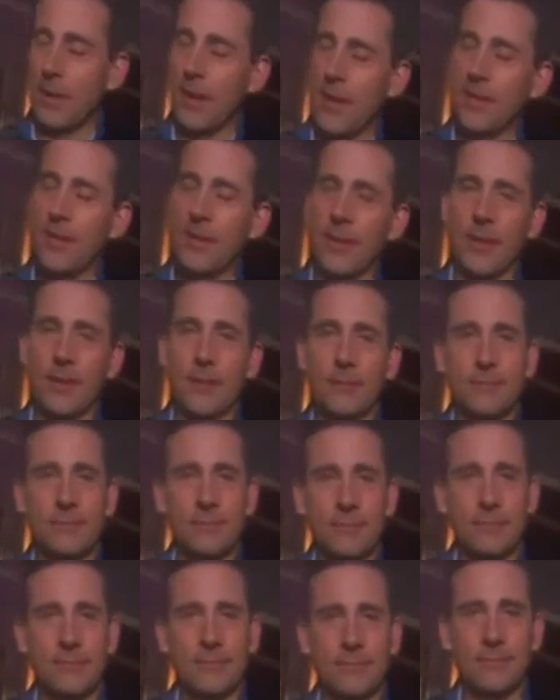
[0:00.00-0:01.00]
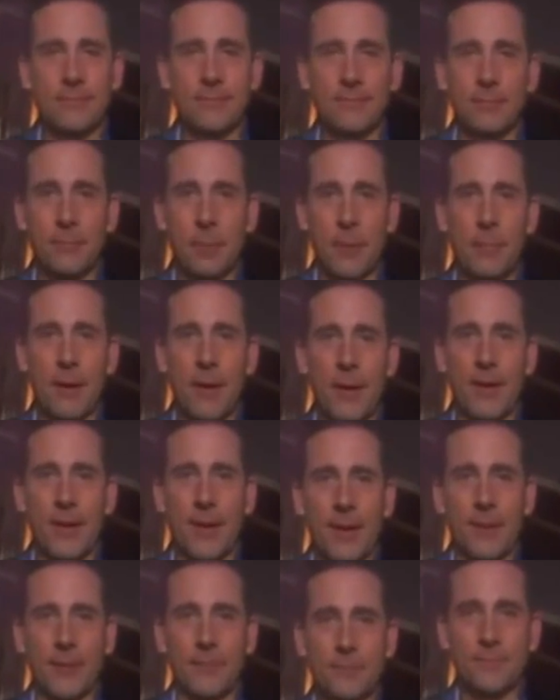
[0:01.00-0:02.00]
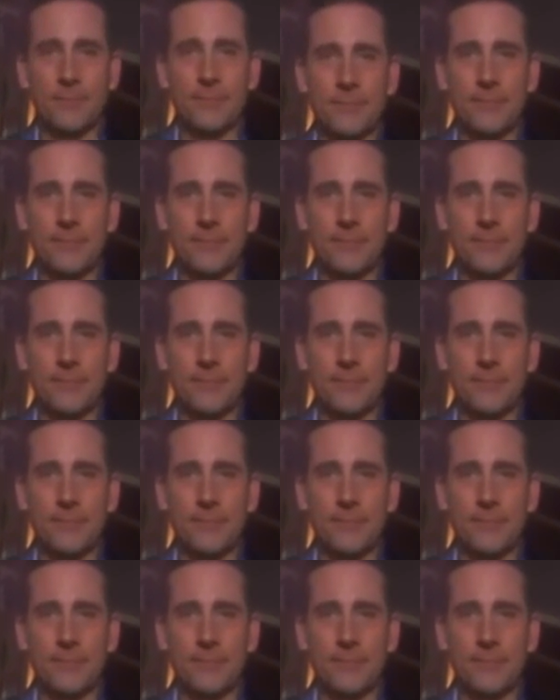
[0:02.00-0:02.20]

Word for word: Bye then. Bye. Bye bye now.